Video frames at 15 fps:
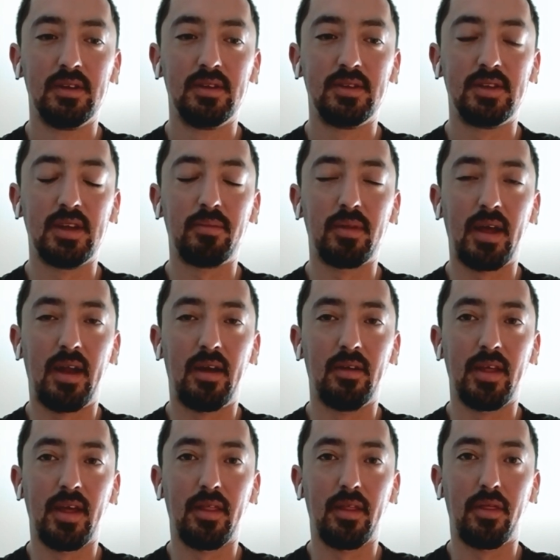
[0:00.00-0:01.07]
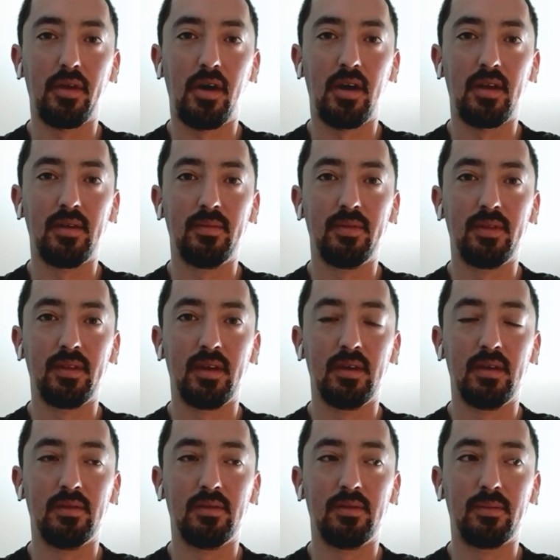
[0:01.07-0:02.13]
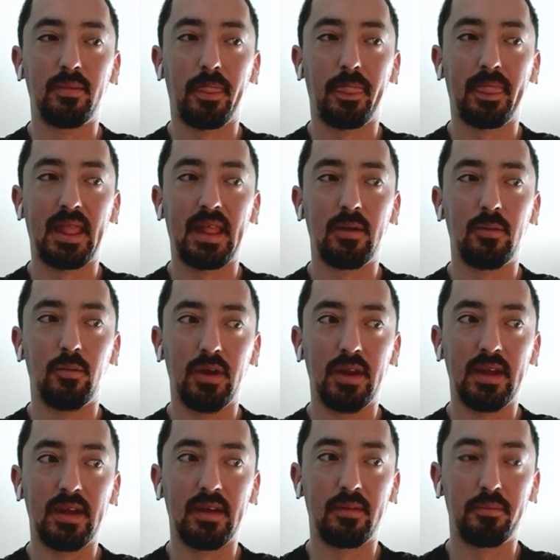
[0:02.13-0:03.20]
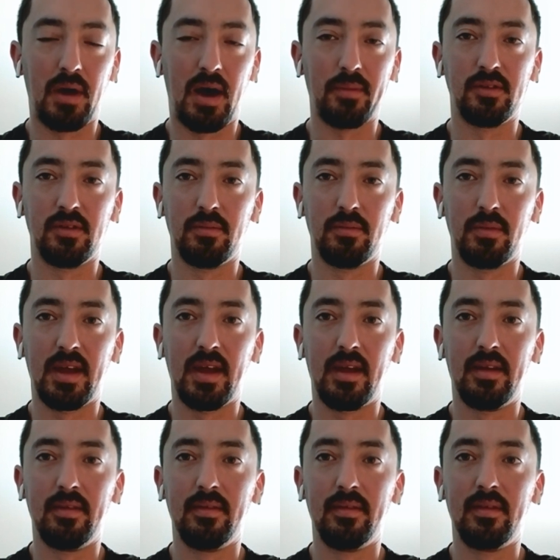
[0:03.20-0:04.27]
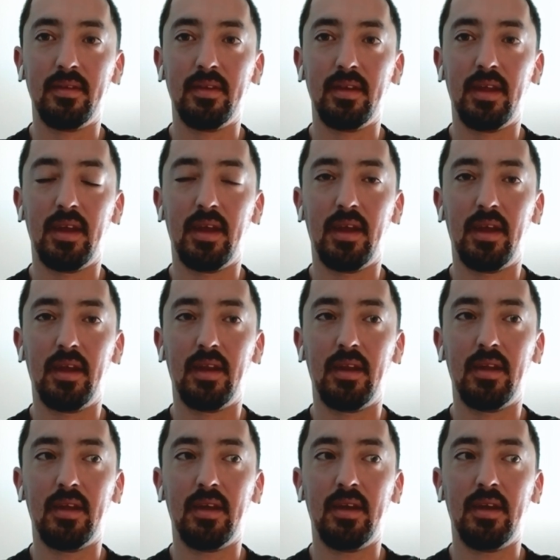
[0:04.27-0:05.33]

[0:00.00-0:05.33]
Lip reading: stepladder that the thought of winning popped into my head, and